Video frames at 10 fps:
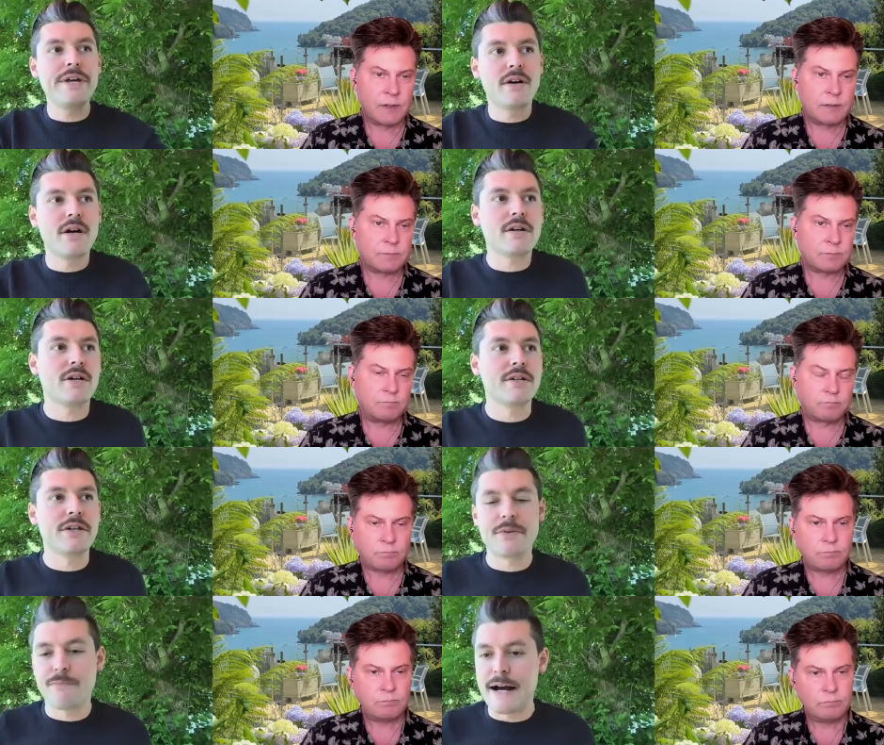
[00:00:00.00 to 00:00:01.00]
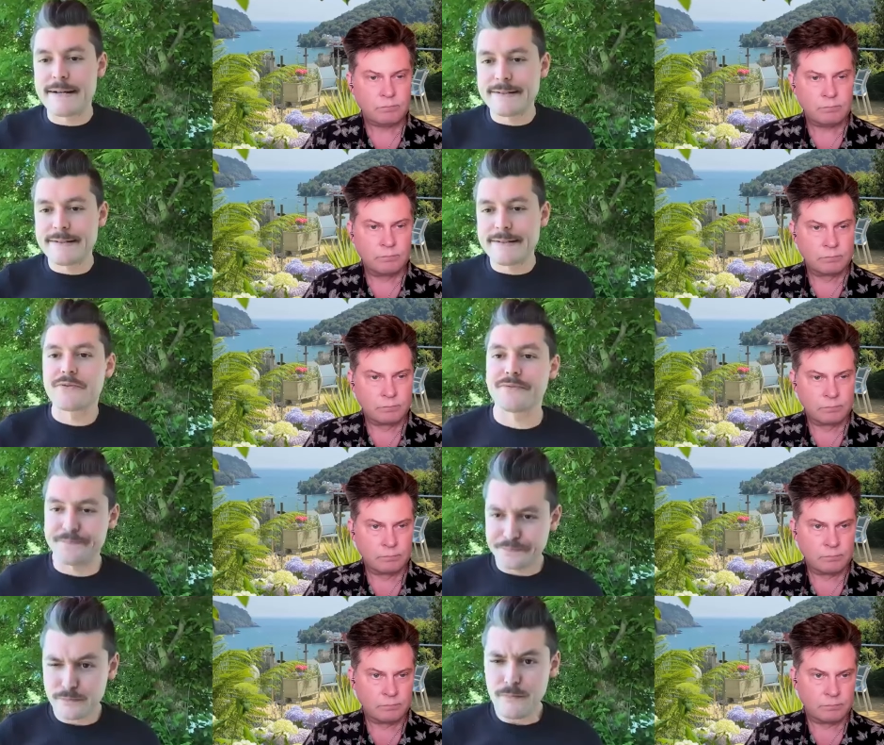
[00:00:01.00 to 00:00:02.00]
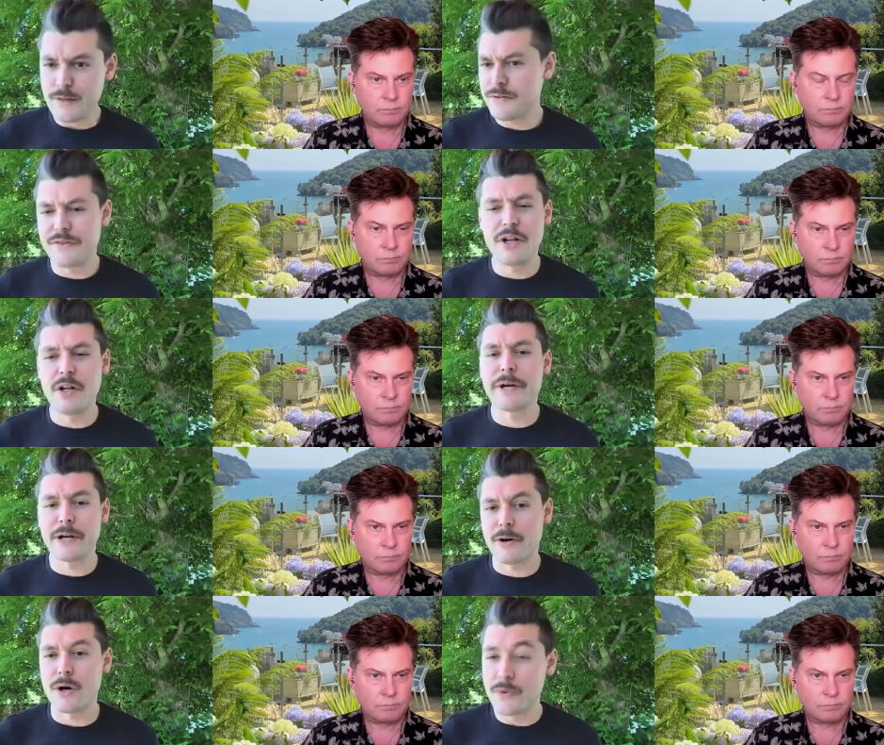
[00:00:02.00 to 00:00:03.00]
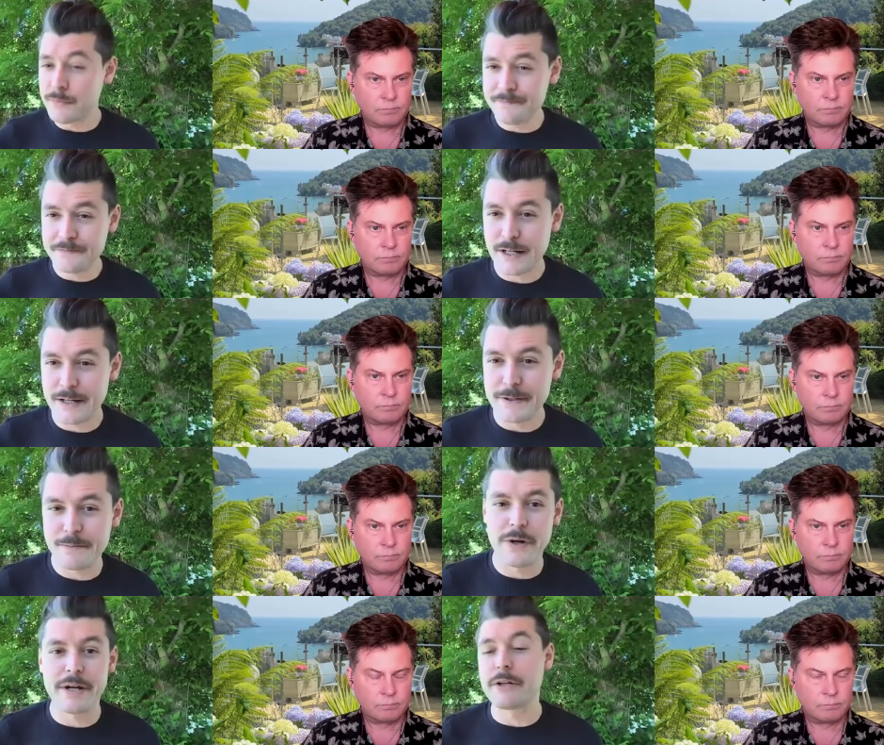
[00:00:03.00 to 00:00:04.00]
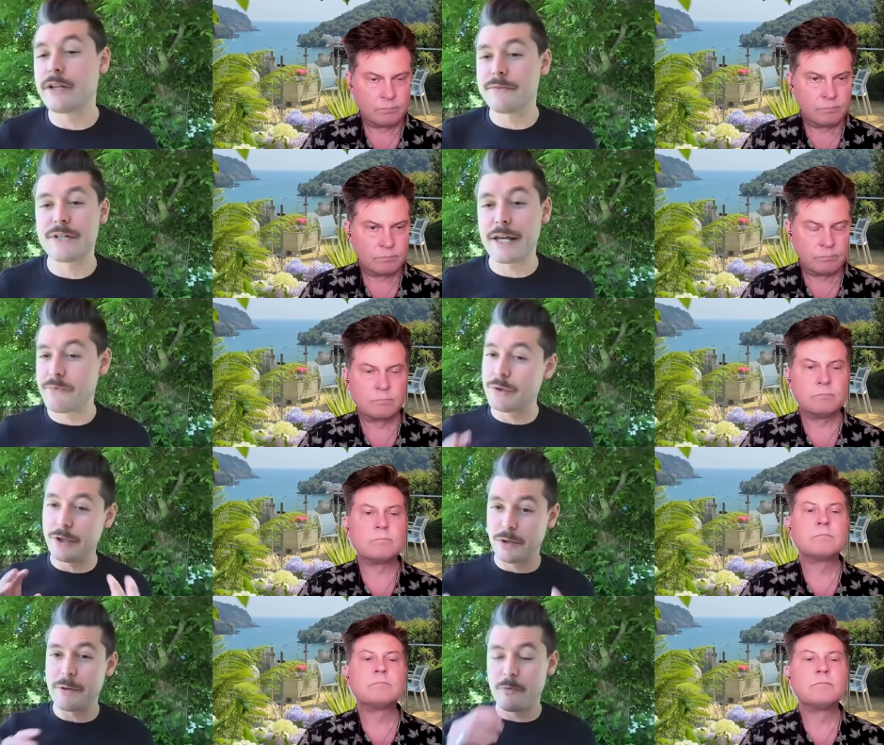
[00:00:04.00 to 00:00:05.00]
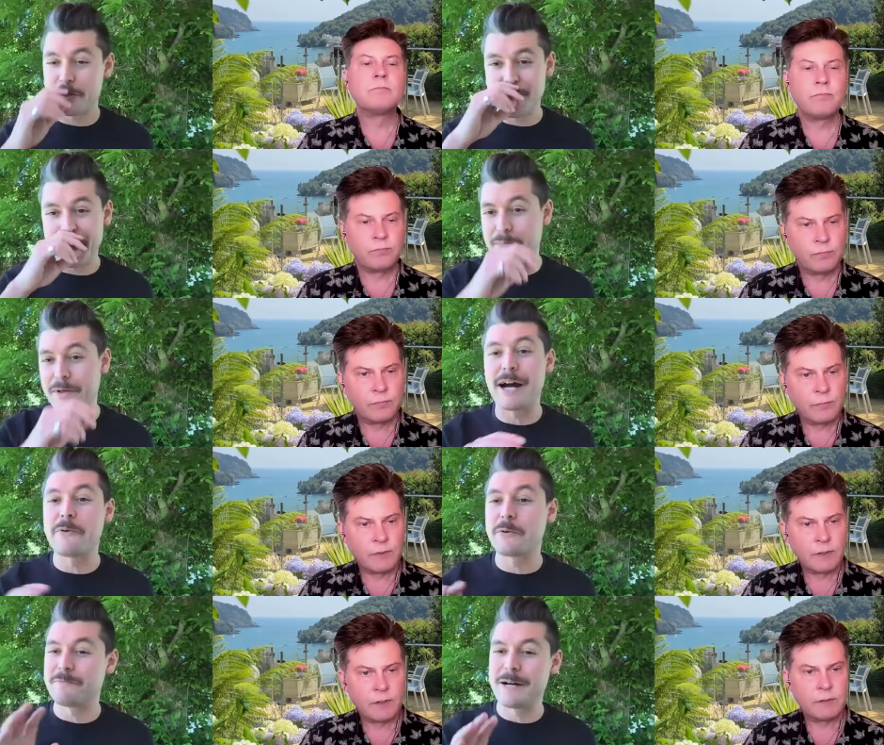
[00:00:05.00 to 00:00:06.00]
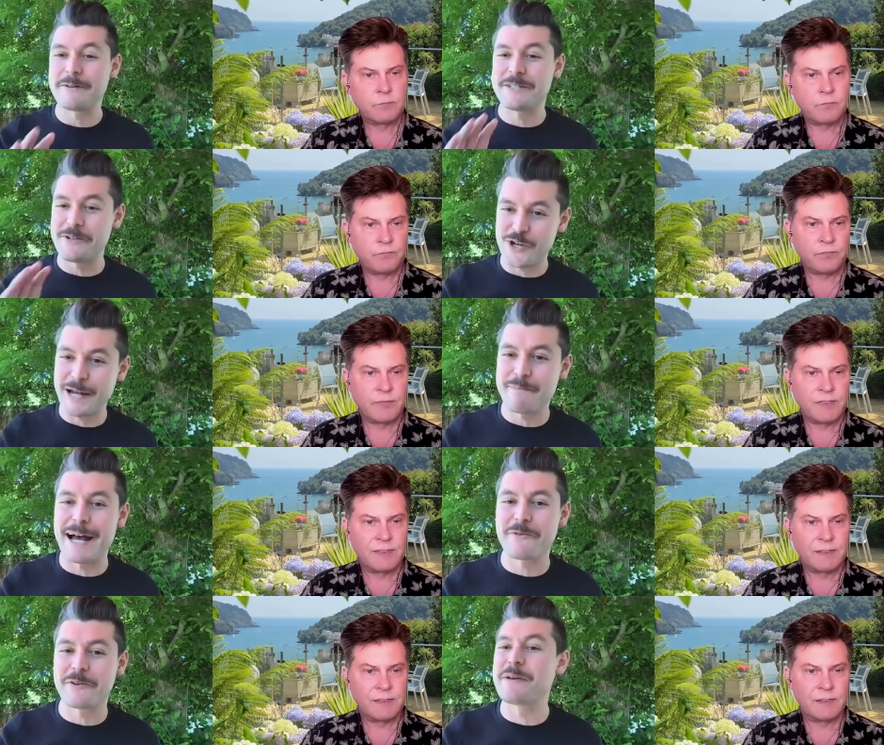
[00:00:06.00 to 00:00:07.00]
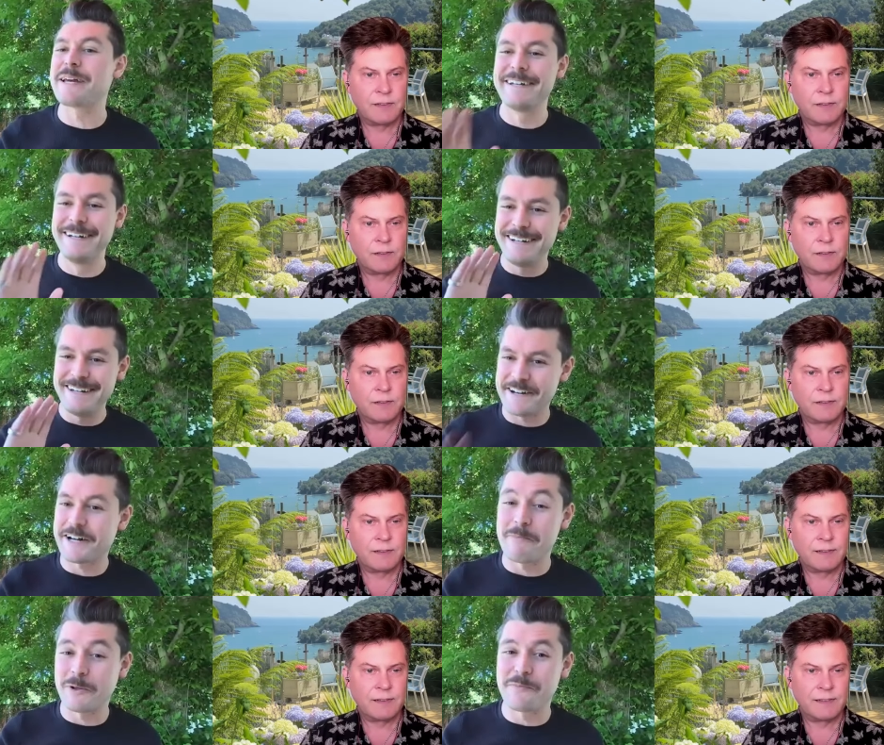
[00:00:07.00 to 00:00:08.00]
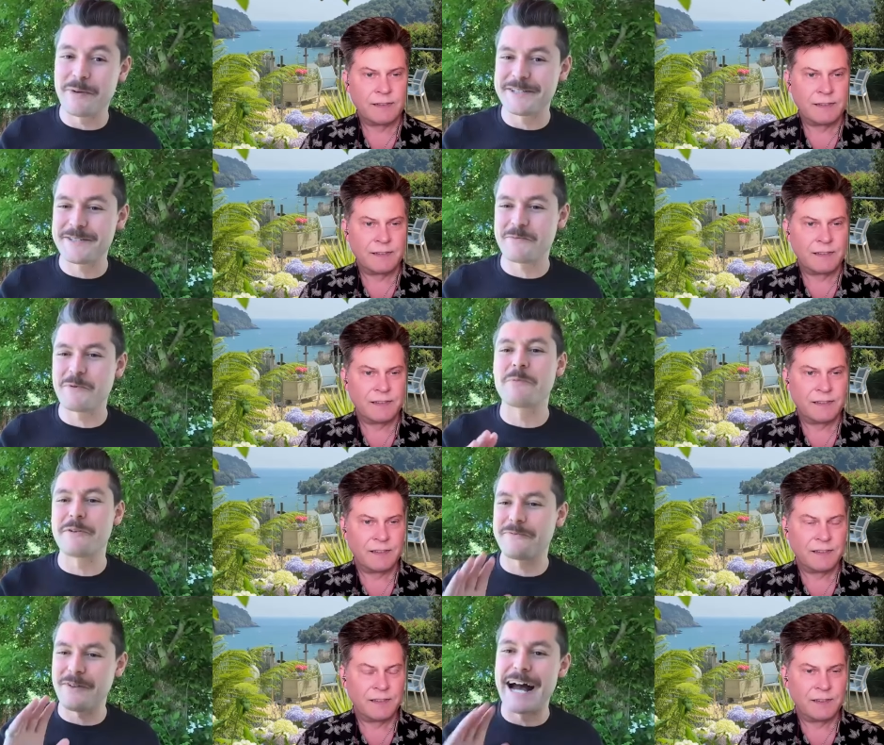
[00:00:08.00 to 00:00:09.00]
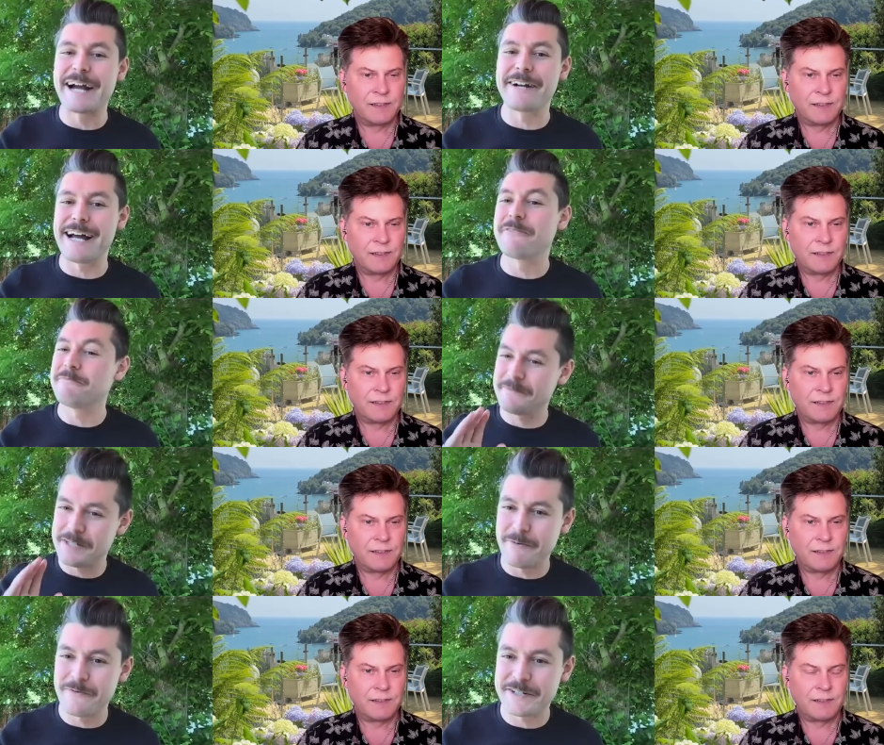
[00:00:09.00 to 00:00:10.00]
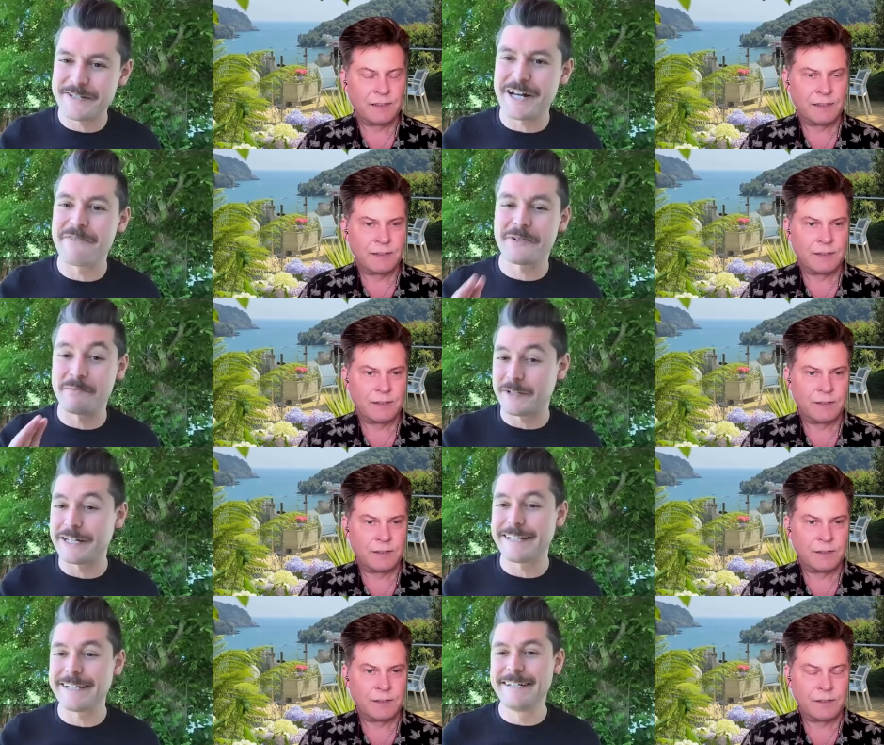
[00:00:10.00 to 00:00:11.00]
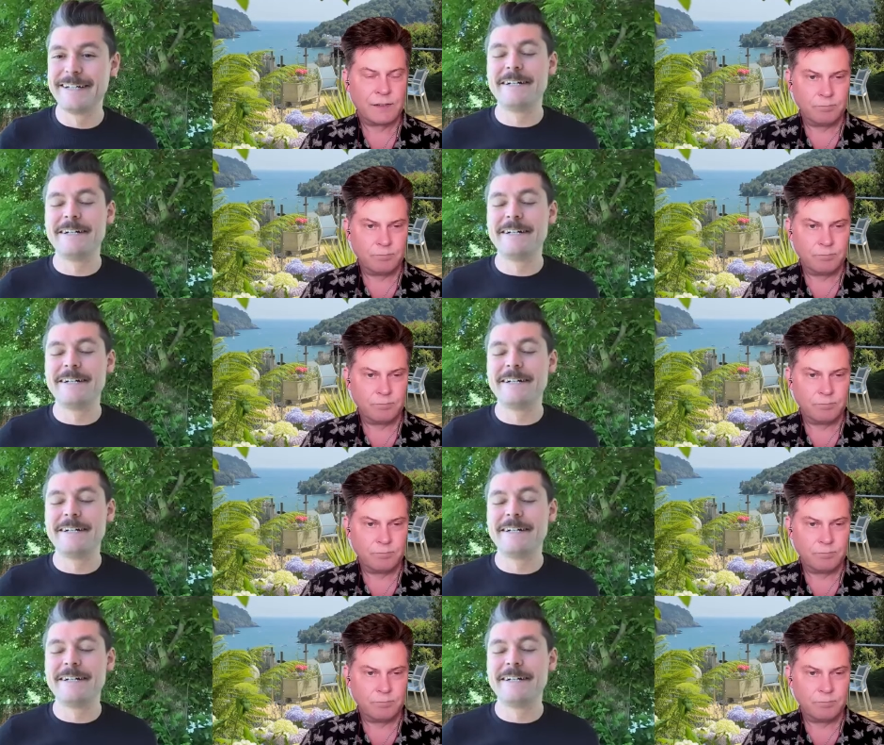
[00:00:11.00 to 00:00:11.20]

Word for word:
Speaker 1: are currently in the process of developing our own at this point. I would love to give you a little bit more spec, but I would I would say check back with me in a couple of months when we've ironed out some of this stuff completely.